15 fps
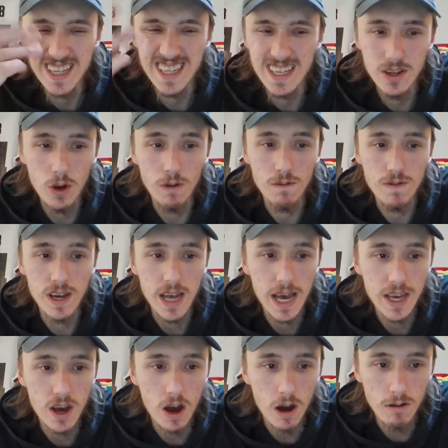not
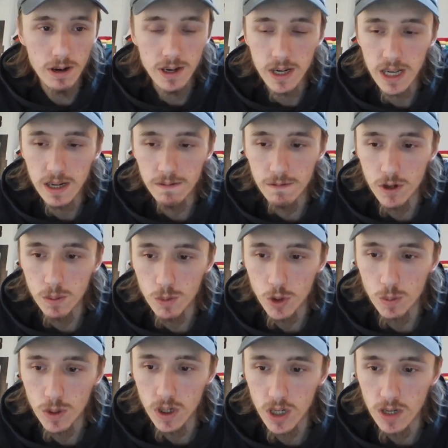VAR in football,
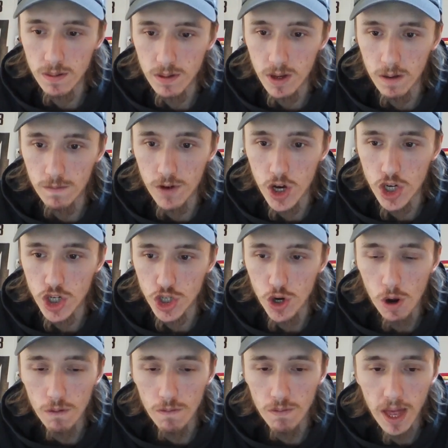but a version
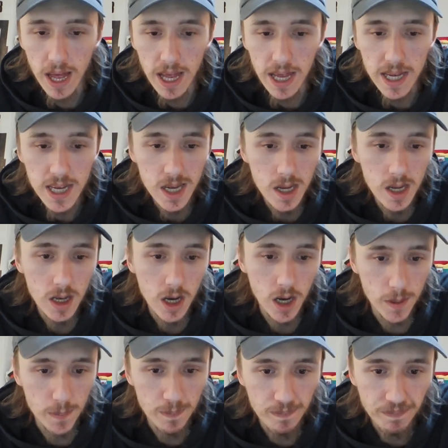of that.
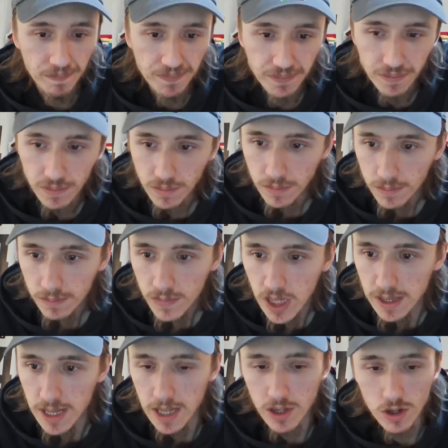
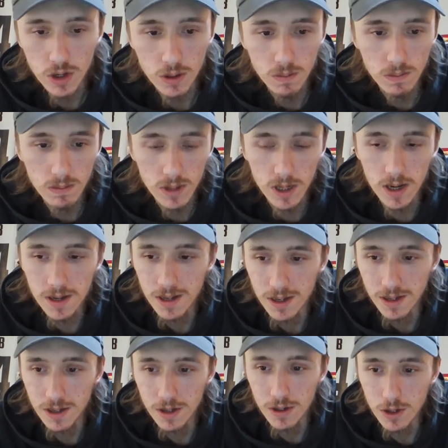Then
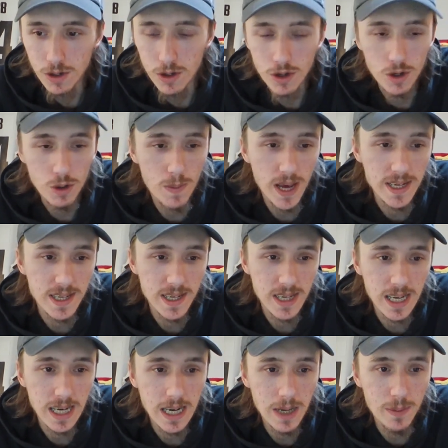you
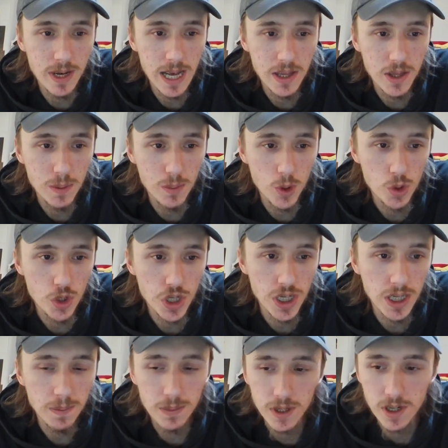basically eliminate the
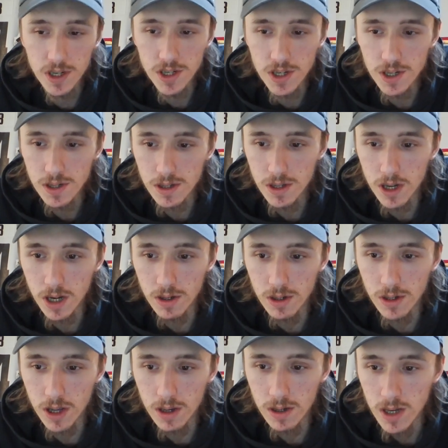bullshit because,
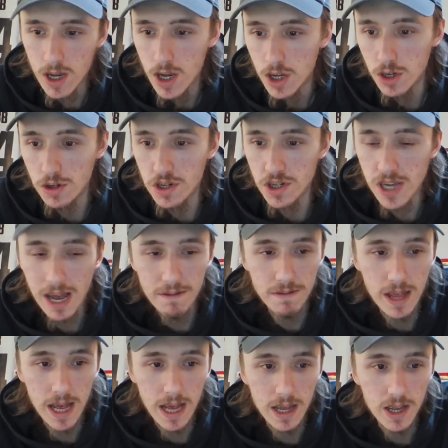you just have
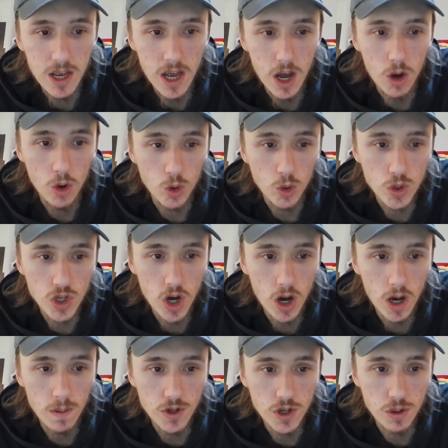that at all
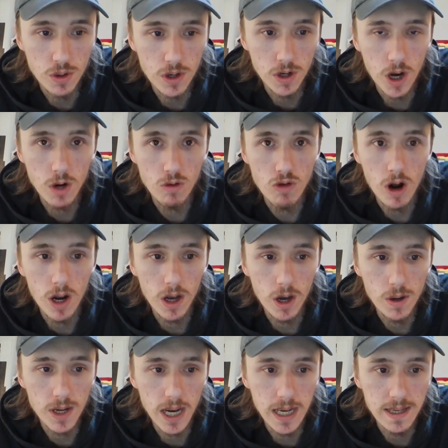times. You can go, right,
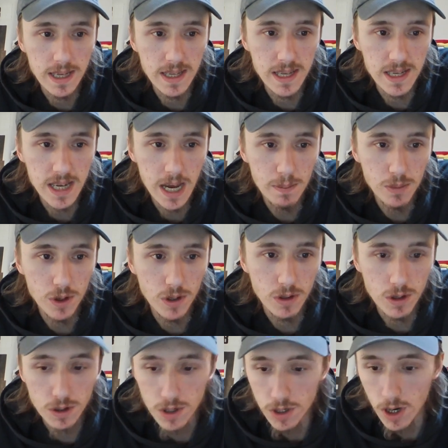okay, did this happen?
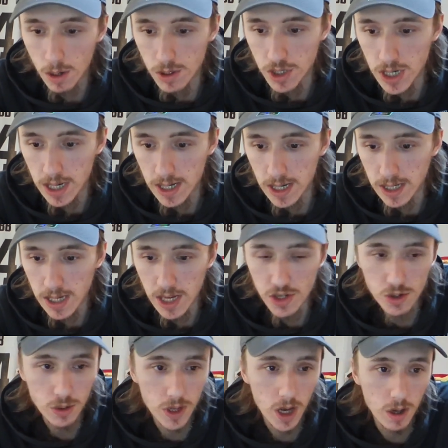You can go and check it, yes
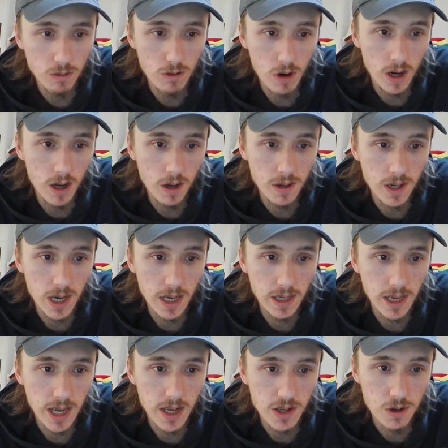or no, right, okay,
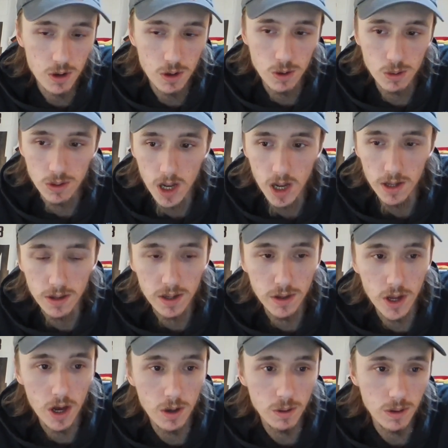yes, cool, done,
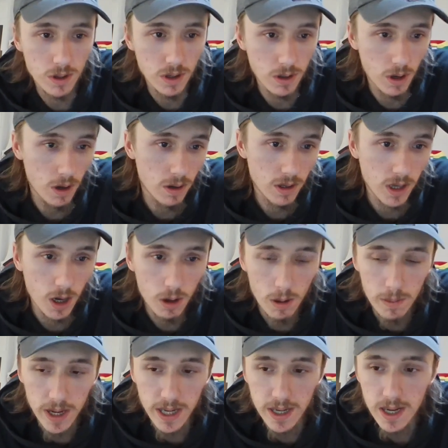no, not, you know what I
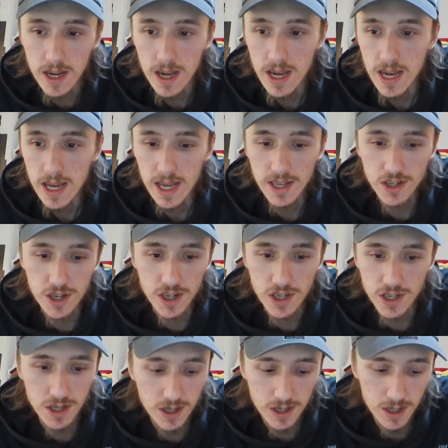mean? It's
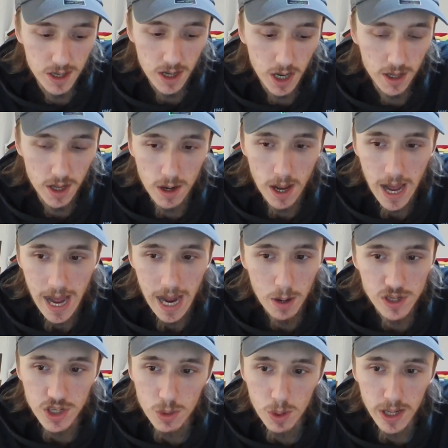just, I don't know how
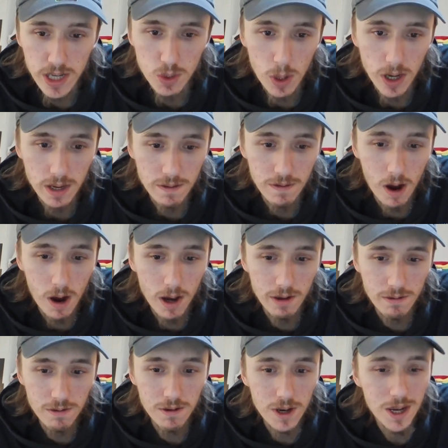in
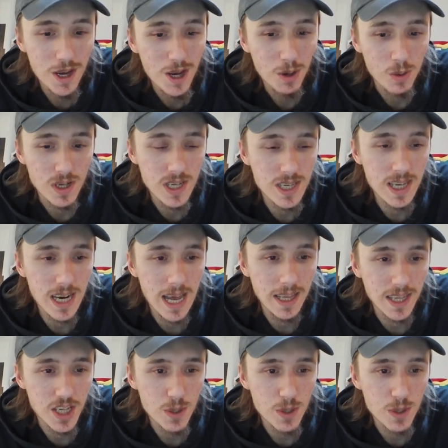2025 we're still at this